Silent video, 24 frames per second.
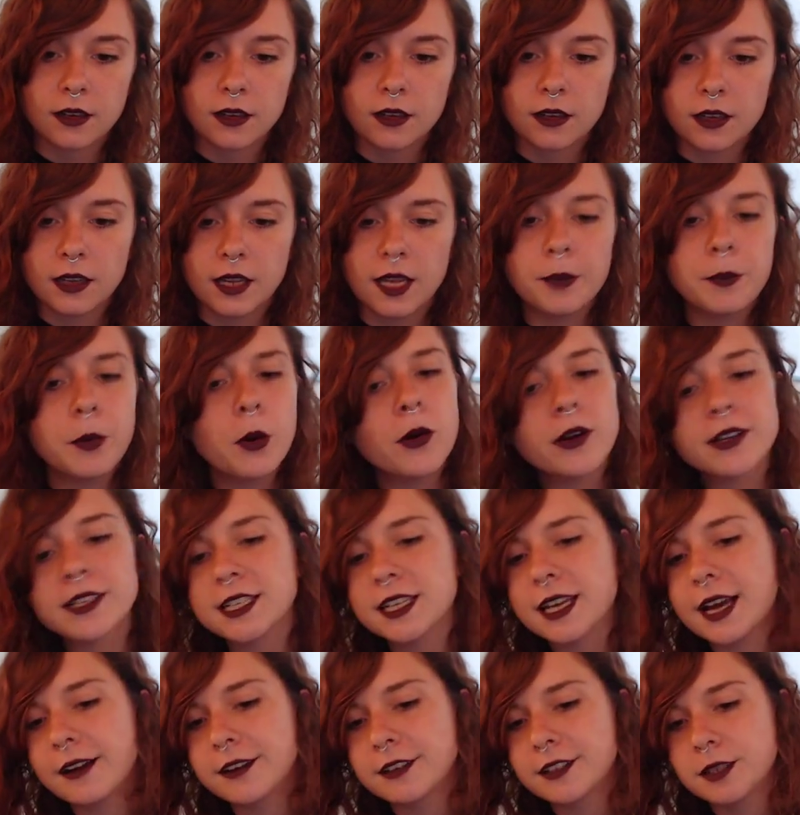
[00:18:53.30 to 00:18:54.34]
He pointed
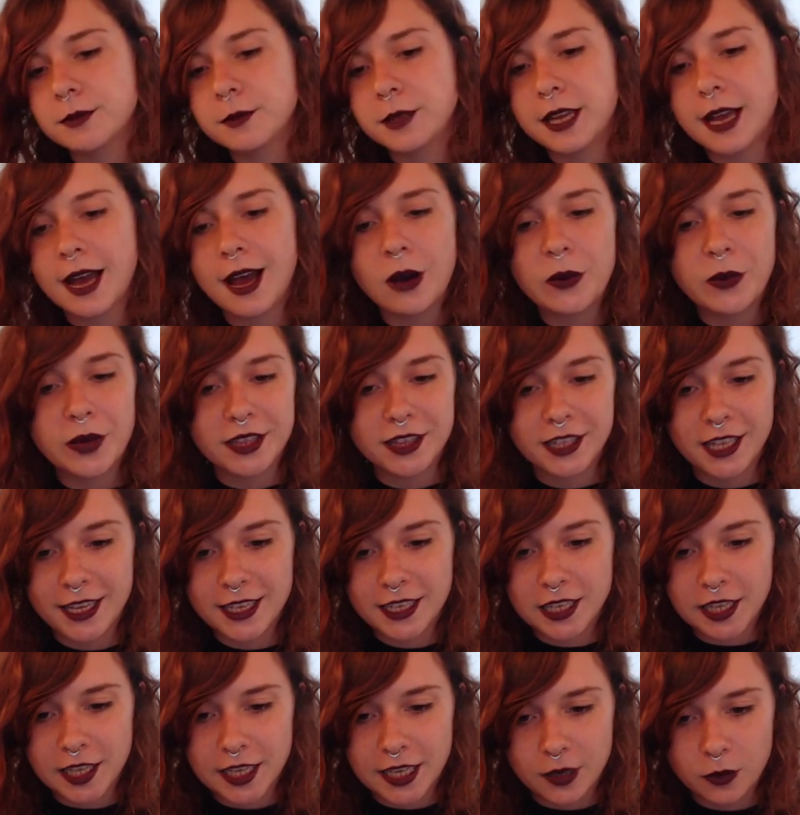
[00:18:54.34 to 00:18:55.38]
out to me how
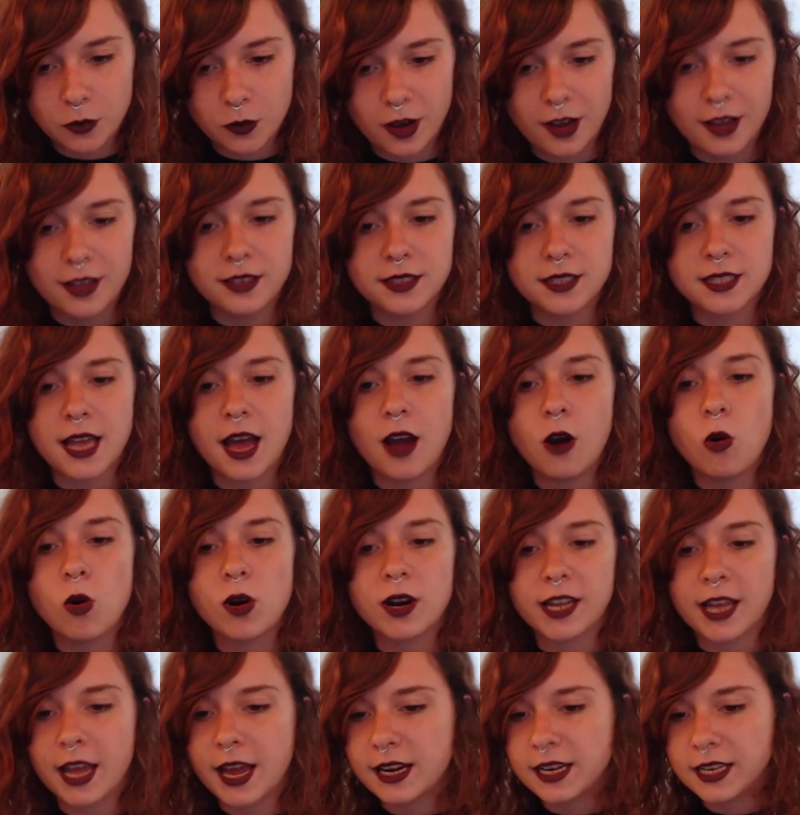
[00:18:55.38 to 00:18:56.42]
unlikely it was that
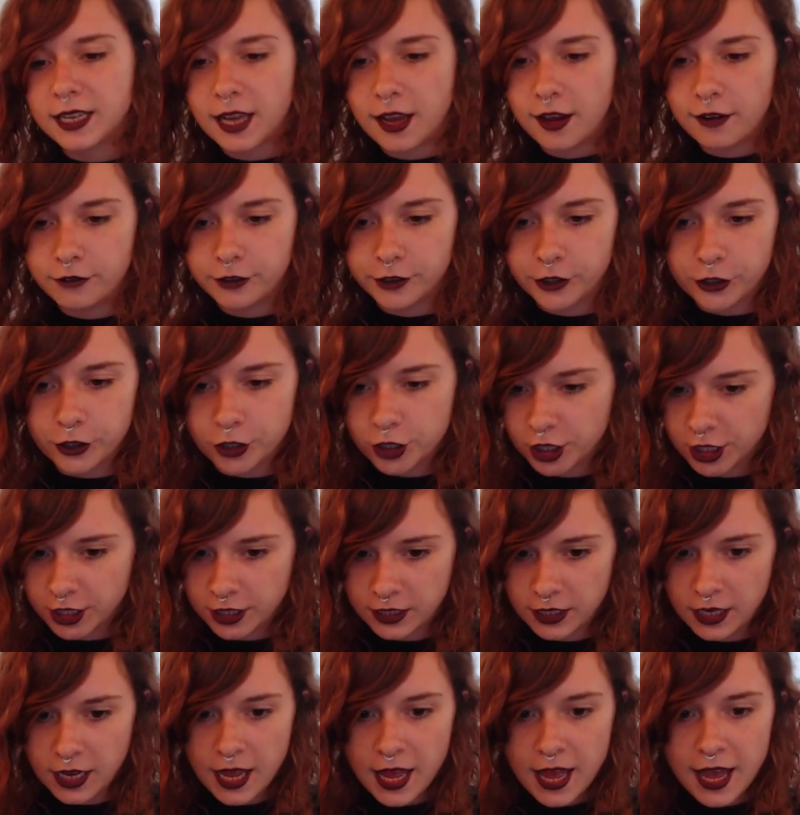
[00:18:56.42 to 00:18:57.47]
organic evolution
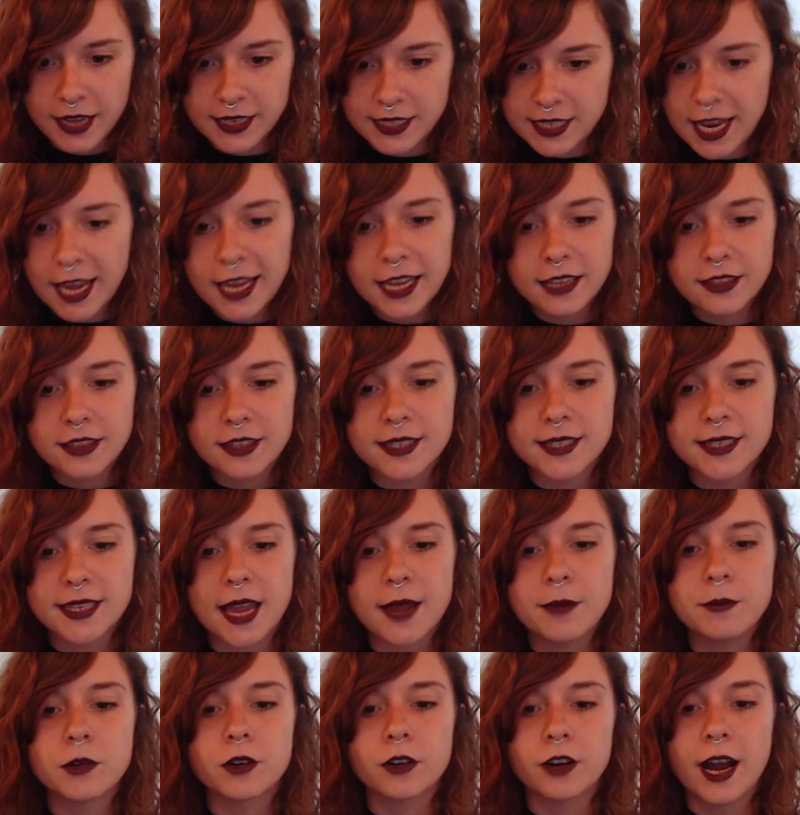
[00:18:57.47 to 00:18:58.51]
had taken the
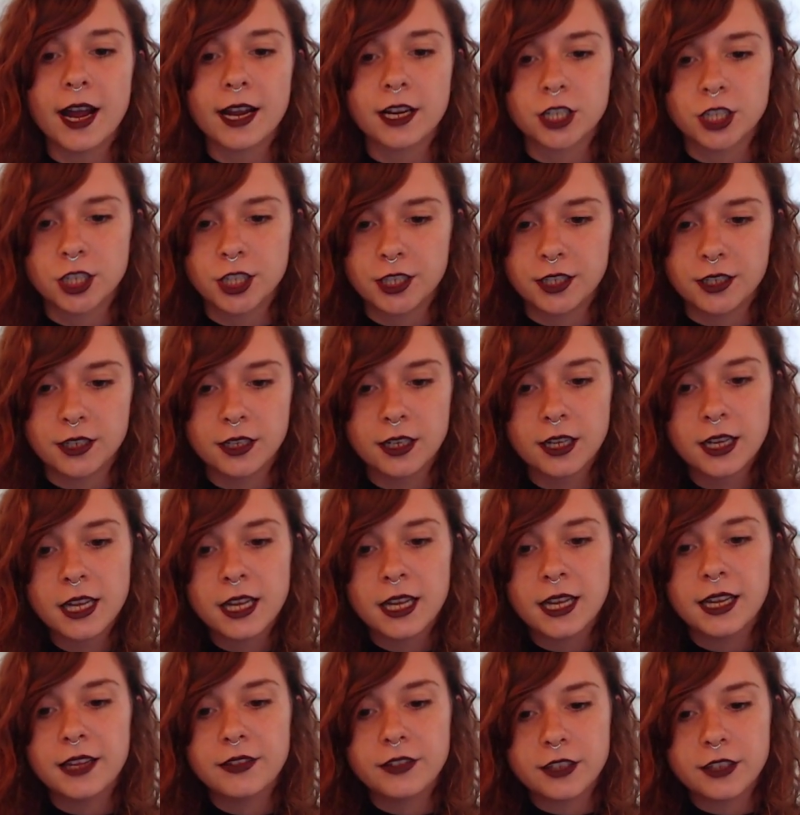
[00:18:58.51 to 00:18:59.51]
same direction in the